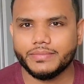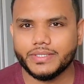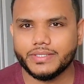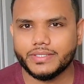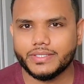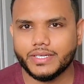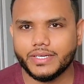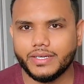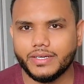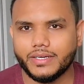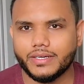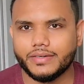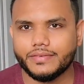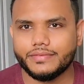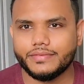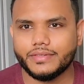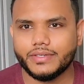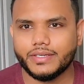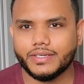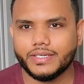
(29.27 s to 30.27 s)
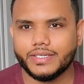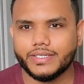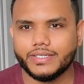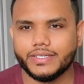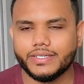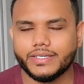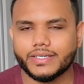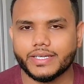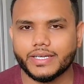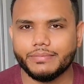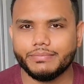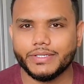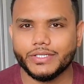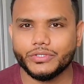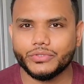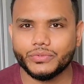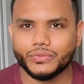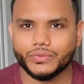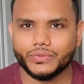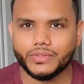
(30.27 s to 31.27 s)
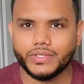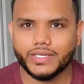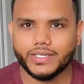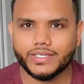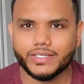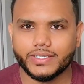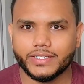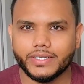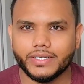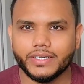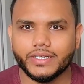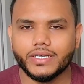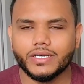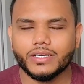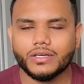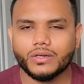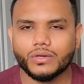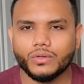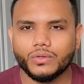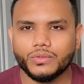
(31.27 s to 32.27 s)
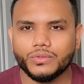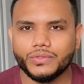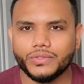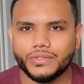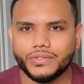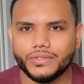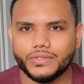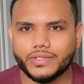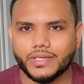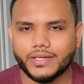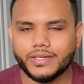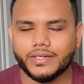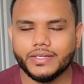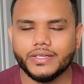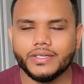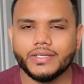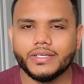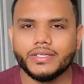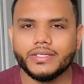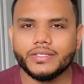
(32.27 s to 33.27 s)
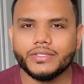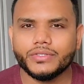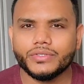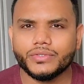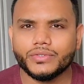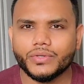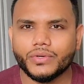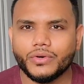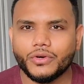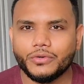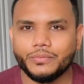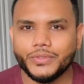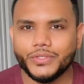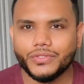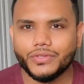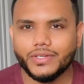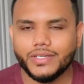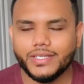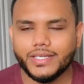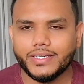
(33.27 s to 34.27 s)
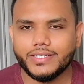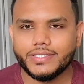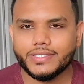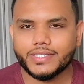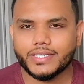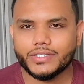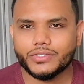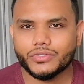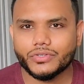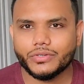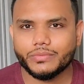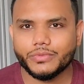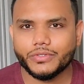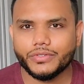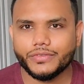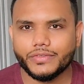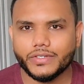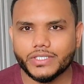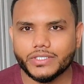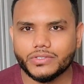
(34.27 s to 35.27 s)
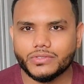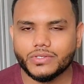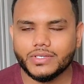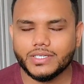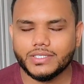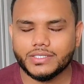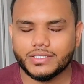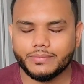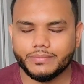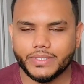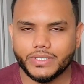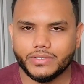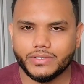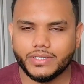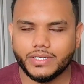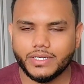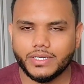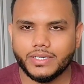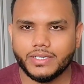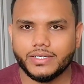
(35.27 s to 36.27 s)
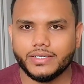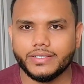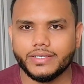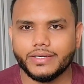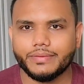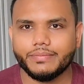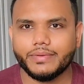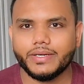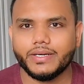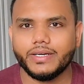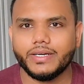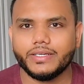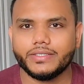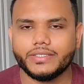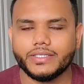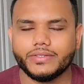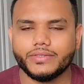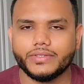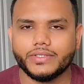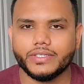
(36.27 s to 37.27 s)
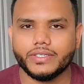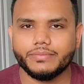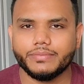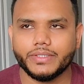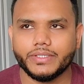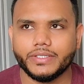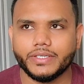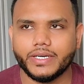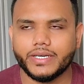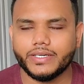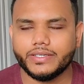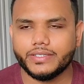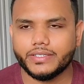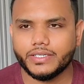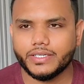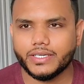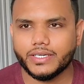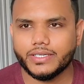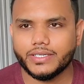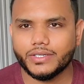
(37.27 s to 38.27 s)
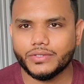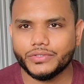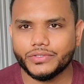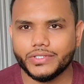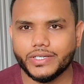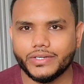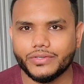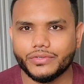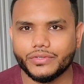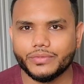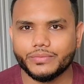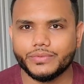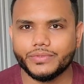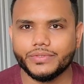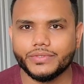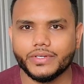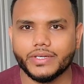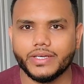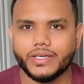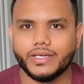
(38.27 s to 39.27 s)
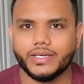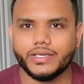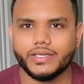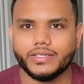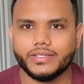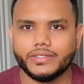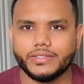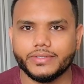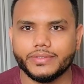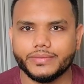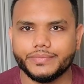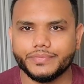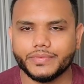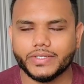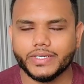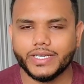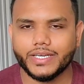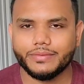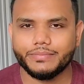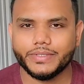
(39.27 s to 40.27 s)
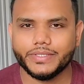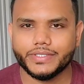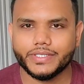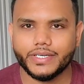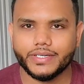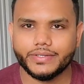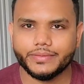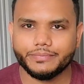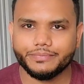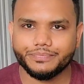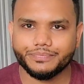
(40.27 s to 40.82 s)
visa apnar coming soon ar ki close hoye jar so o bishoy liye discuss korbo first to last video ta dekhba asha kori ami article ta share korbo and care visa